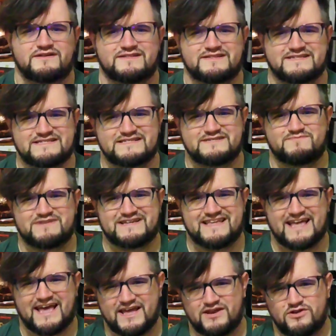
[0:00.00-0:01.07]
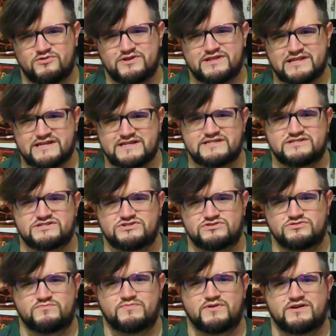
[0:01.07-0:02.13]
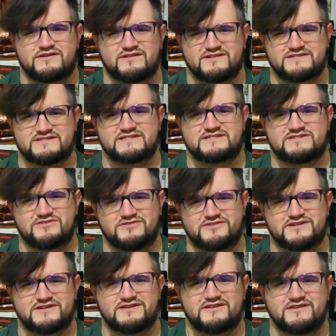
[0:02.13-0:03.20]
This is potato and leek soup. Let's get started.